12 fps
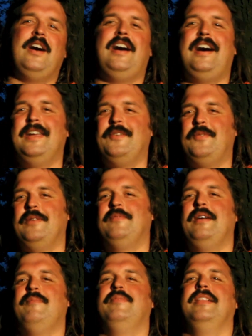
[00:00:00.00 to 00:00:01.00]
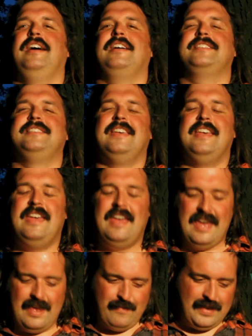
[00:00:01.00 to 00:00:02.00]
Ottawa Redblacks,
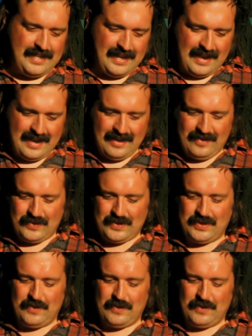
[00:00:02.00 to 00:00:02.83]
Edmonton Elks.